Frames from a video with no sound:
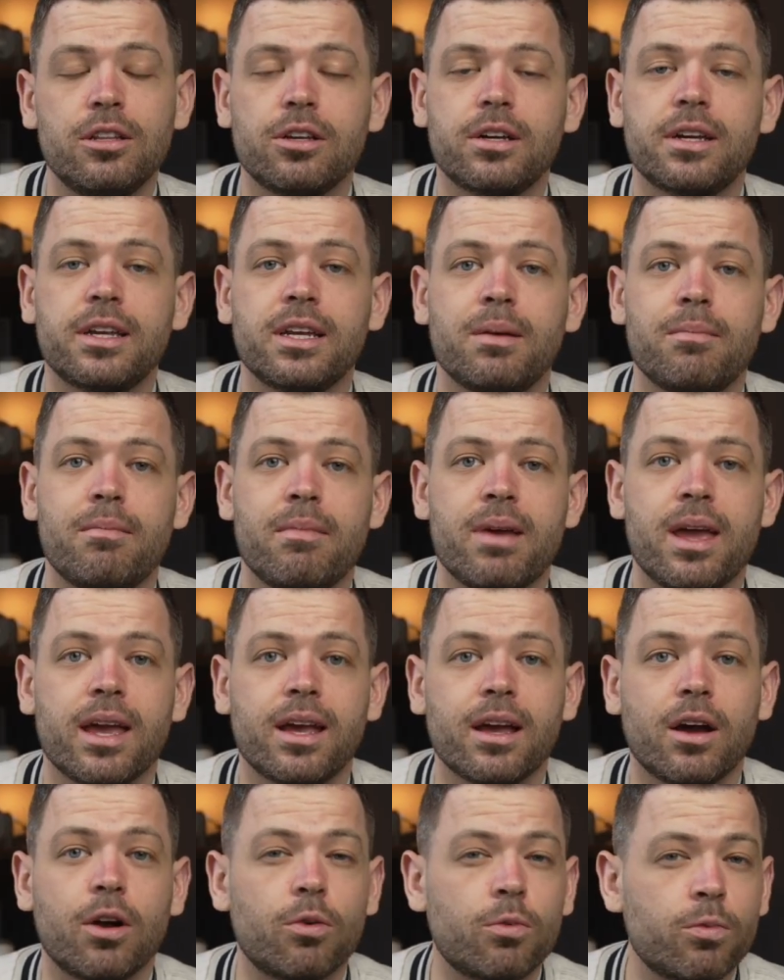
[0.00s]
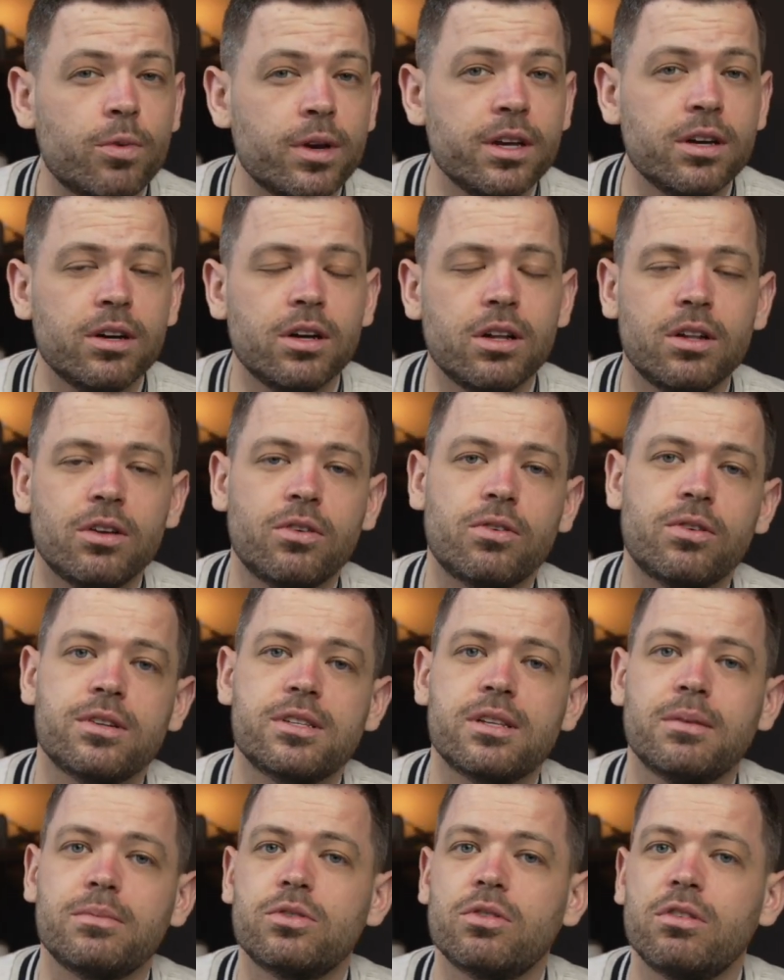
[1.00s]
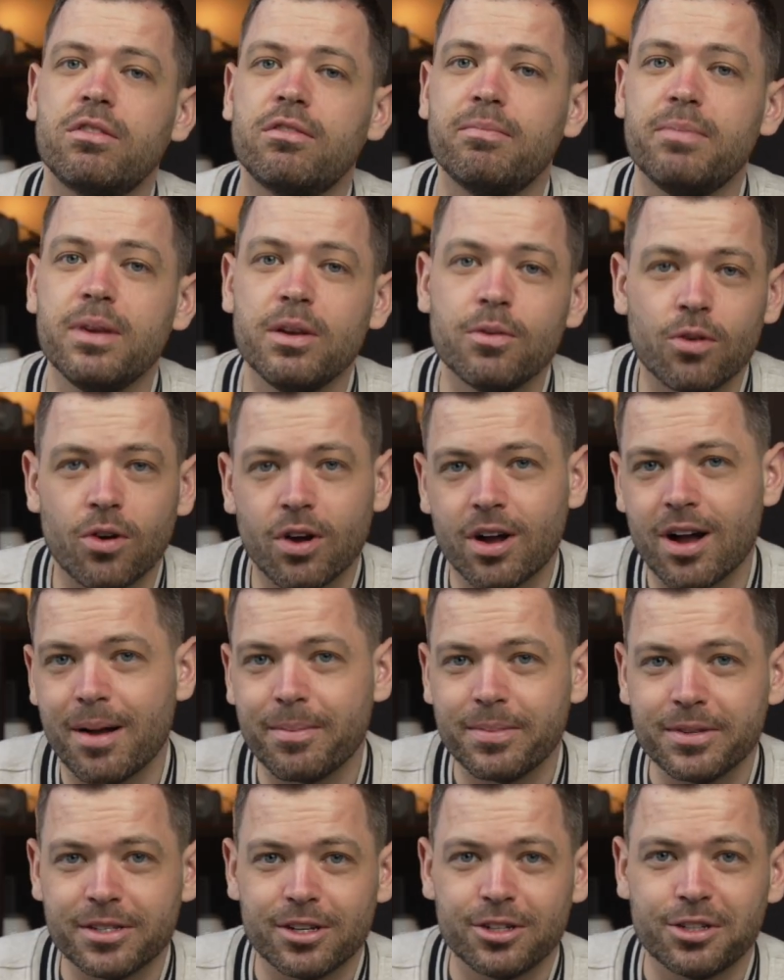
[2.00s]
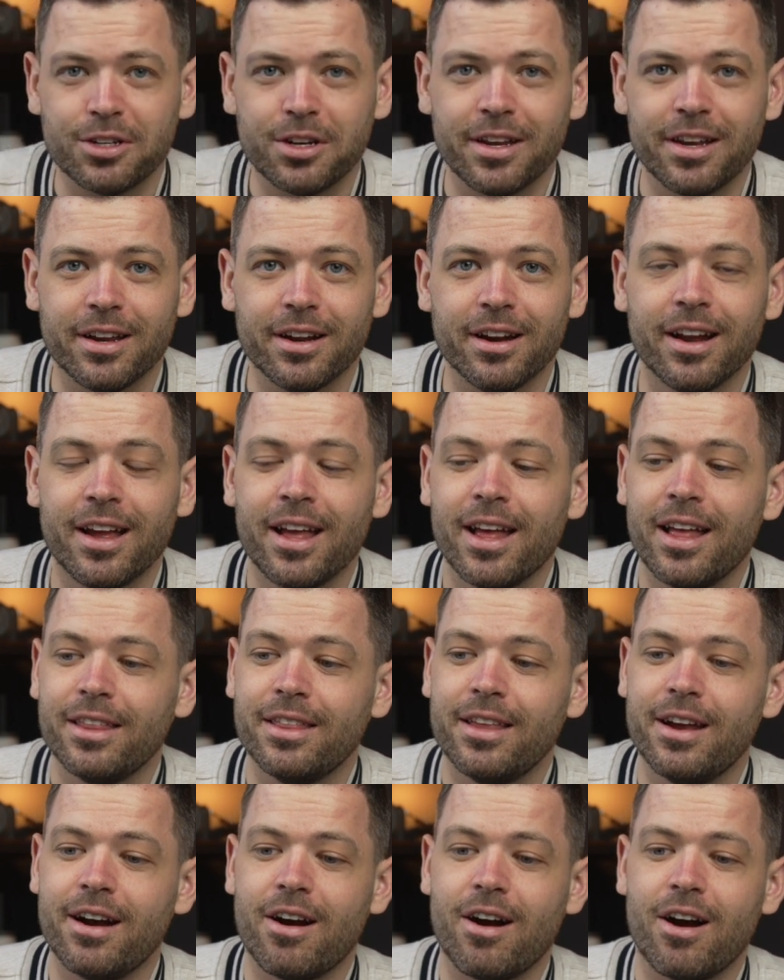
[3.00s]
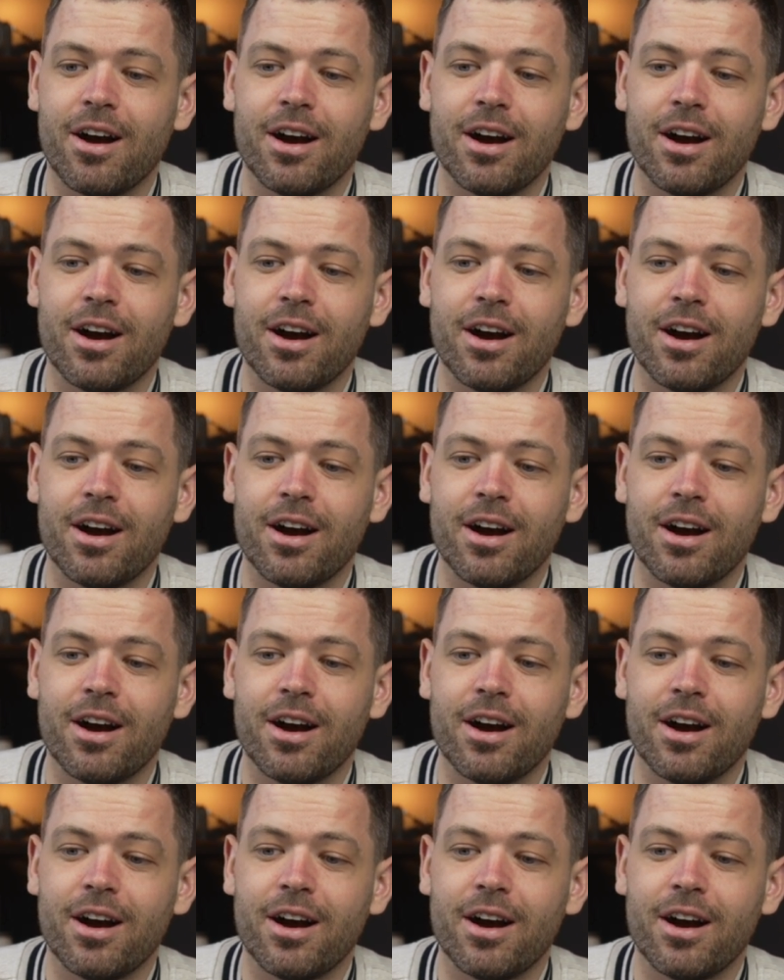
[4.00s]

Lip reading: looking to make a reel or some sort of B-roll composition here, there